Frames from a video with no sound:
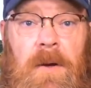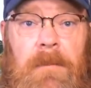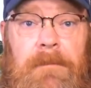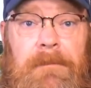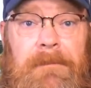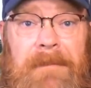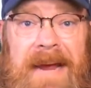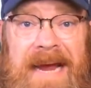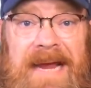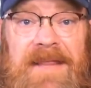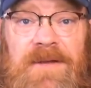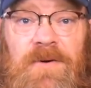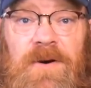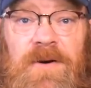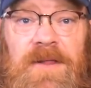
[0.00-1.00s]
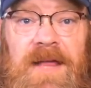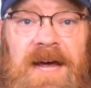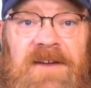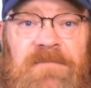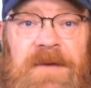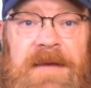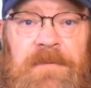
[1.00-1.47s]
man, there are a
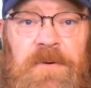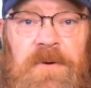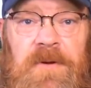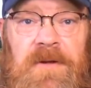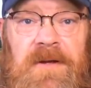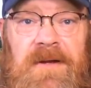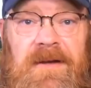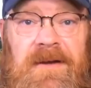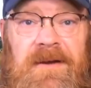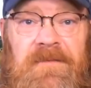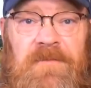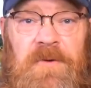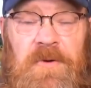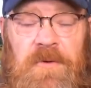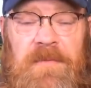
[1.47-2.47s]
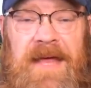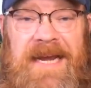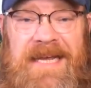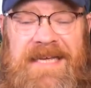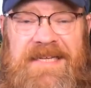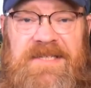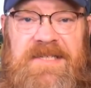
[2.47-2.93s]
lot of people for whom
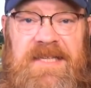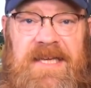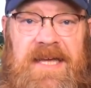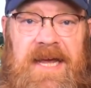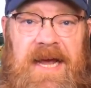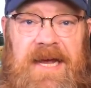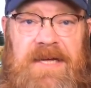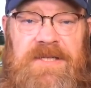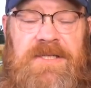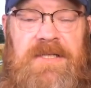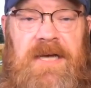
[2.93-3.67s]
that is the case.